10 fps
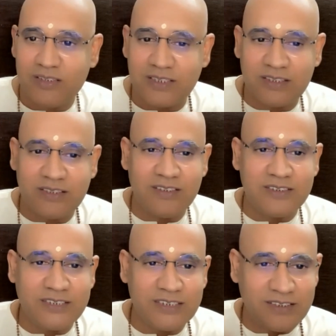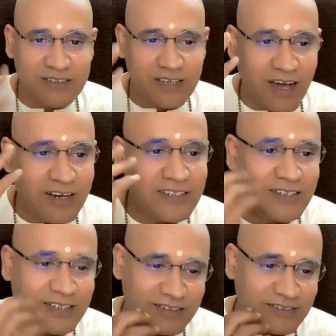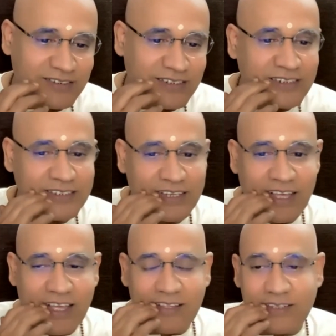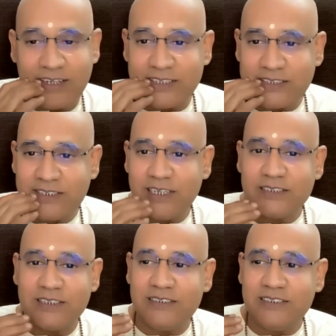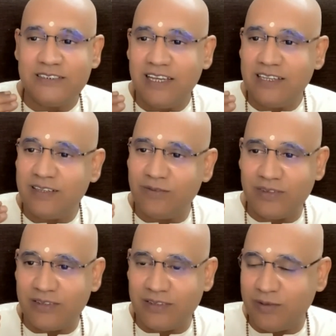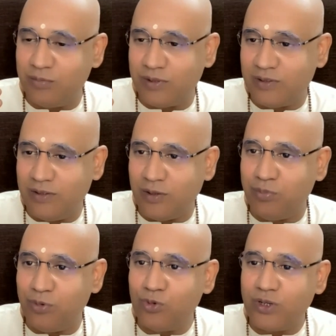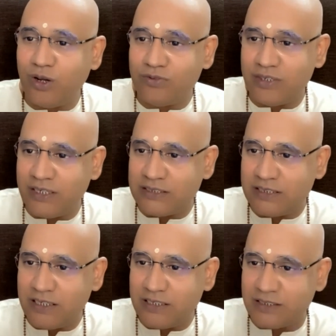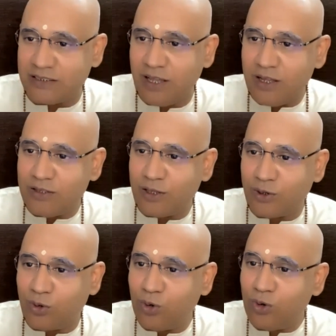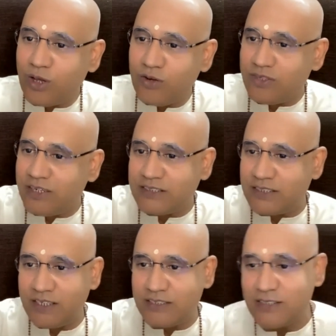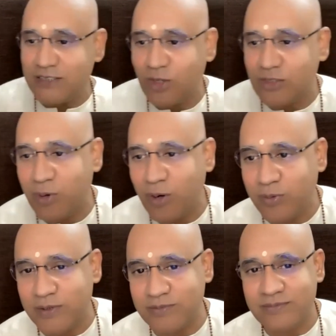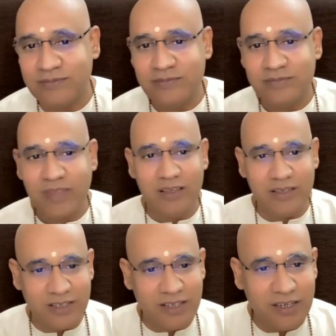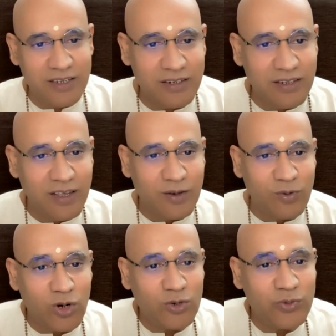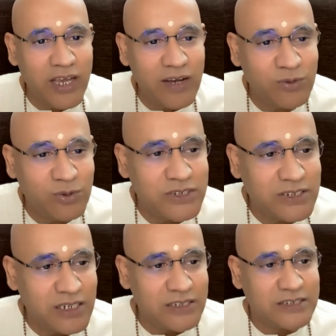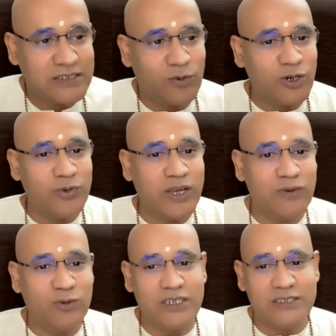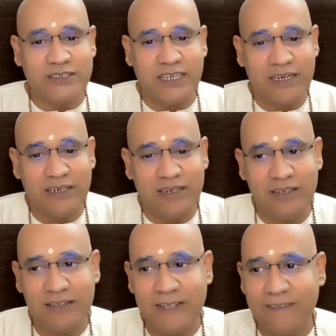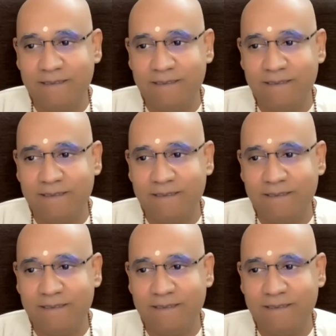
Sat, Chit, Ananda. The destination is the beauty of the destination. The glory of the destination is not the problem. Here, what do we have to discuss? What do we have to understand?